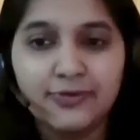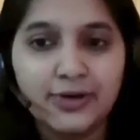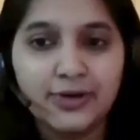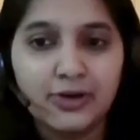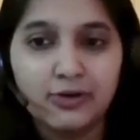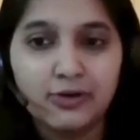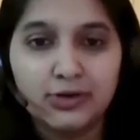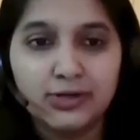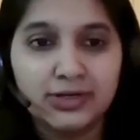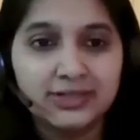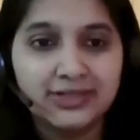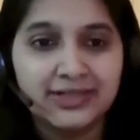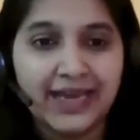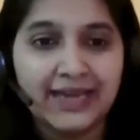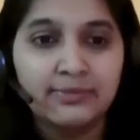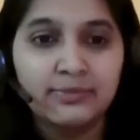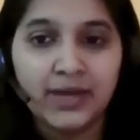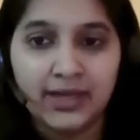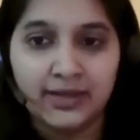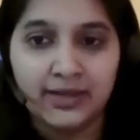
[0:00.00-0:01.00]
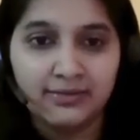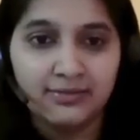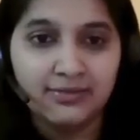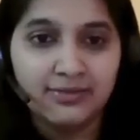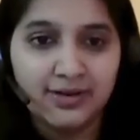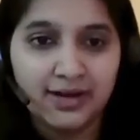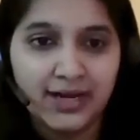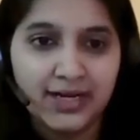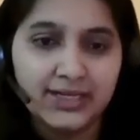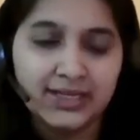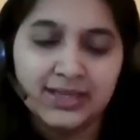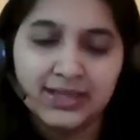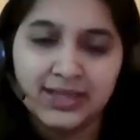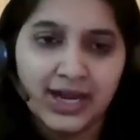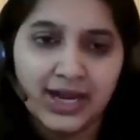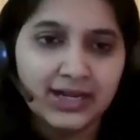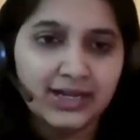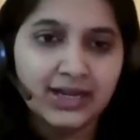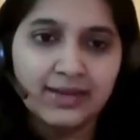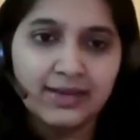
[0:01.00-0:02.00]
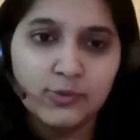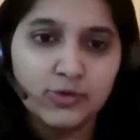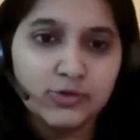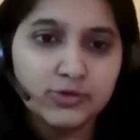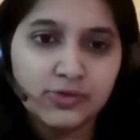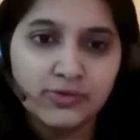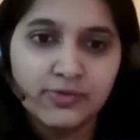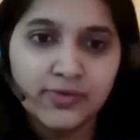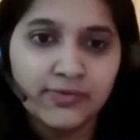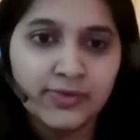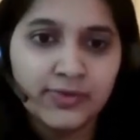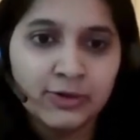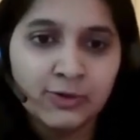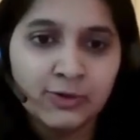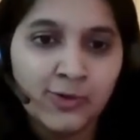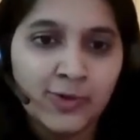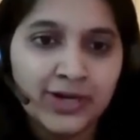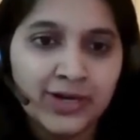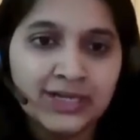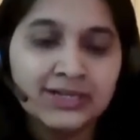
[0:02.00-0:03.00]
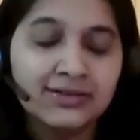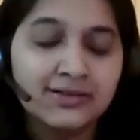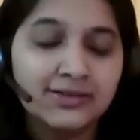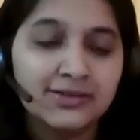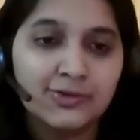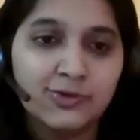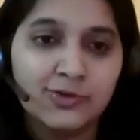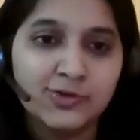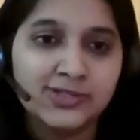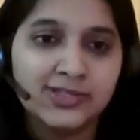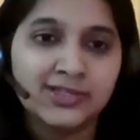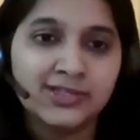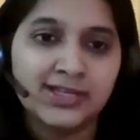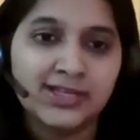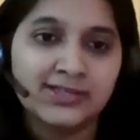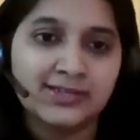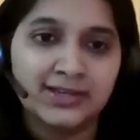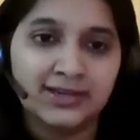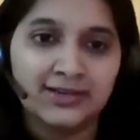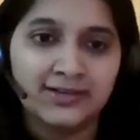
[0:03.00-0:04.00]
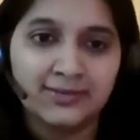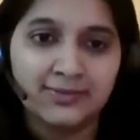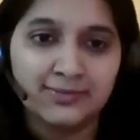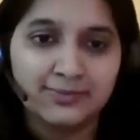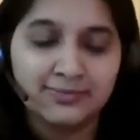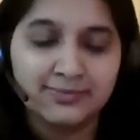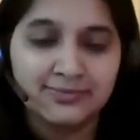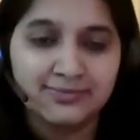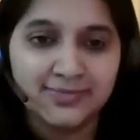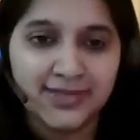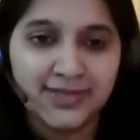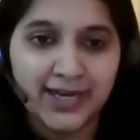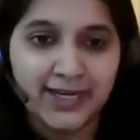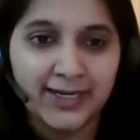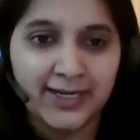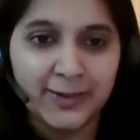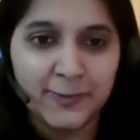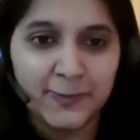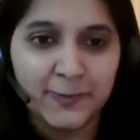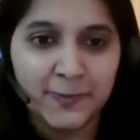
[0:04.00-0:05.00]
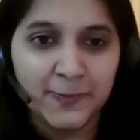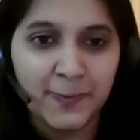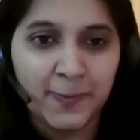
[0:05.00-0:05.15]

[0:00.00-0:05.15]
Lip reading: tough or a timeline, at that time also we will go and close the testing, right?